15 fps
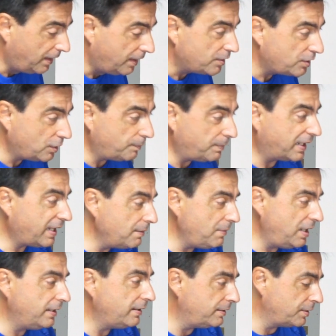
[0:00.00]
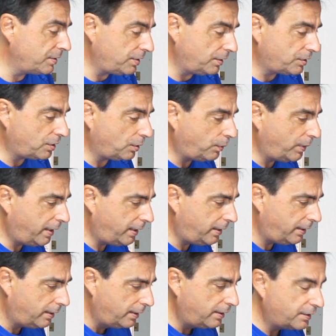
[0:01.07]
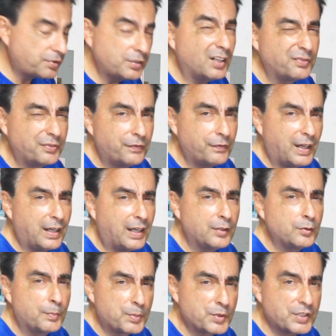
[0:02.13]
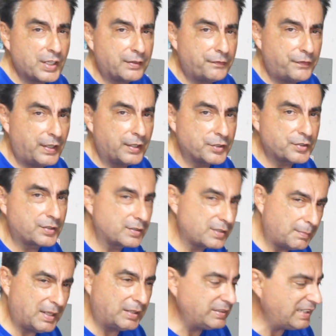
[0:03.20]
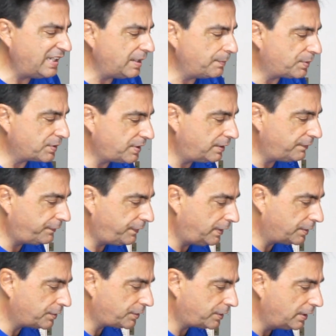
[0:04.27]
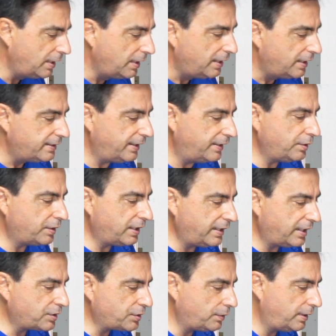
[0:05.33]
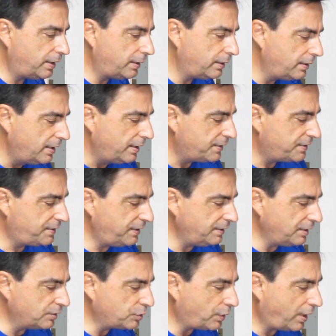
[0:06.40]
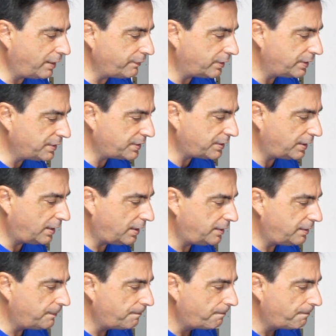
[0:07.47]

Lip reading: So, but I made it in such a way, it's not 100% finished, it's about 90% finished, that you can actually see the driver inside.